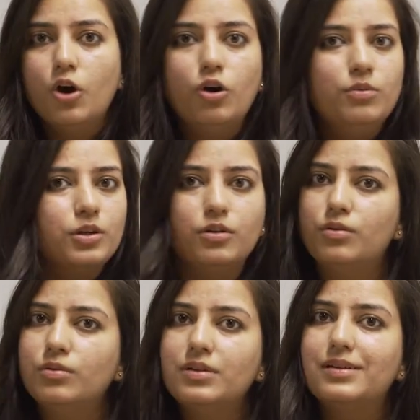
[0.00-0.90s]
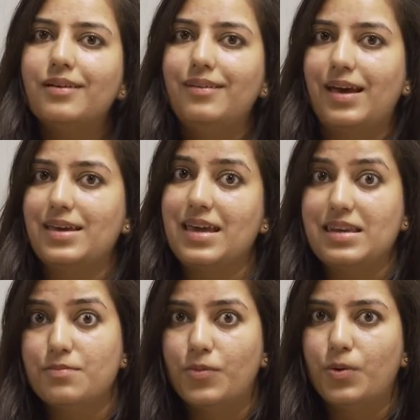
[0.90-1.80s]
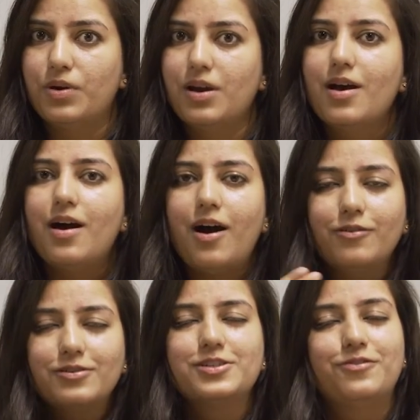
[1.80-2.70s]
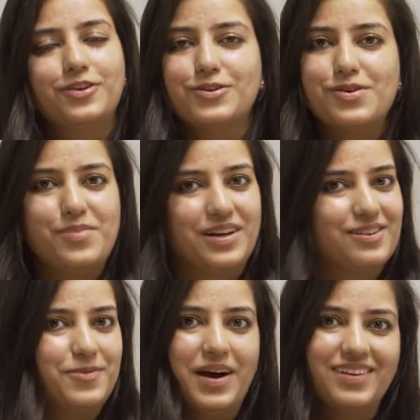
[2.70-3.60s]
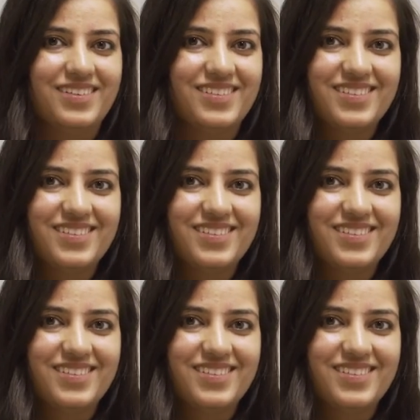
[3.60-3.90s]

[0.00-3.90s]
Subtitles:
whom you don't like anymore, how to shift it to a better one.